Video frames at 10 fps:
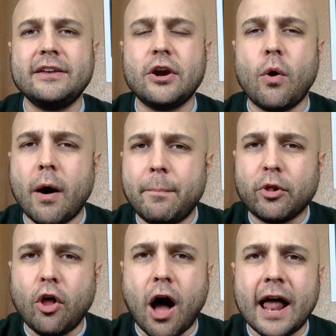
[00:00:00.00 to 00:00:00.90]
you know,
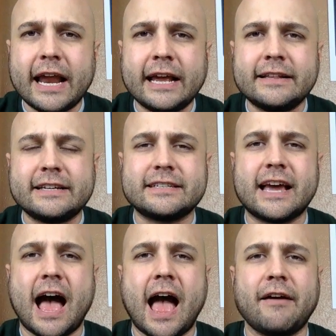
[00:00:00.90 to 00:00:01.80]
applauding this
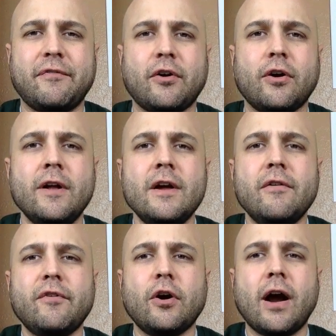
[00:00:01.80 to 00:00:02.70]
guy for
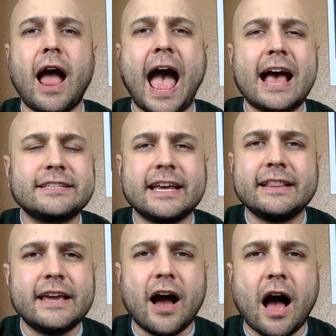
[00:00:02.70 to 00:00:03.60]
for
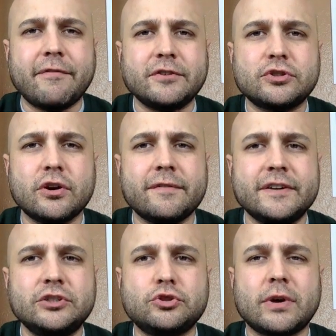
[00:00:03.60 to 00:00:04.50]
asking the officer if
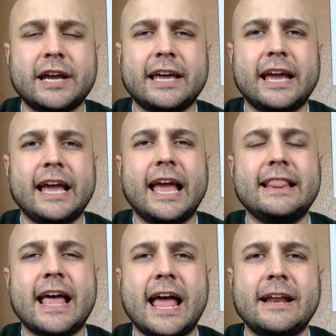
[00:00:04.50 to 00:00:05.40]
he's drinking
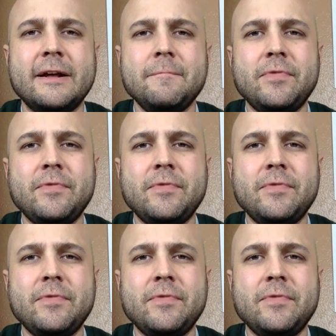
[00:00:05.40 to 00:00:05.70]
and then